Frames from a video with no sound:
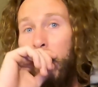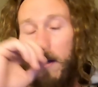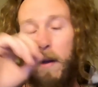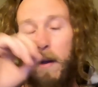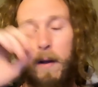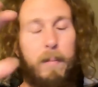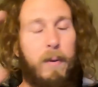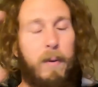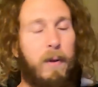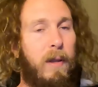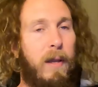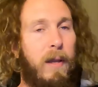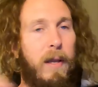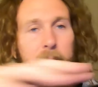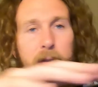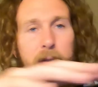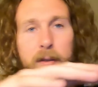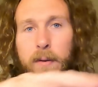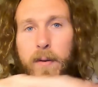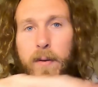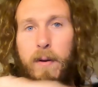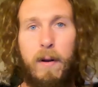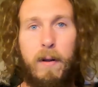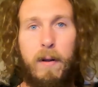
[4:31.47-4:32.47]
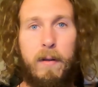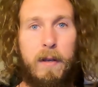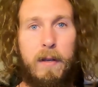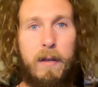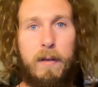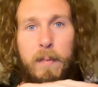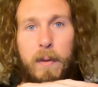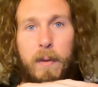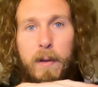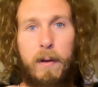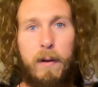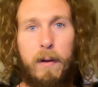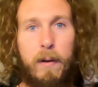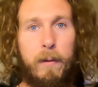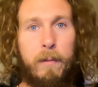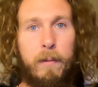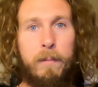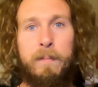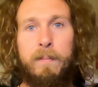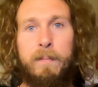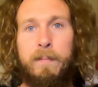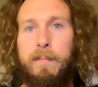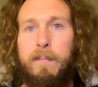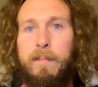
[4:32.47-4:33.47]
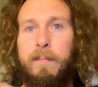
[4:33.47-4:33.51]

I'll put links to all these below.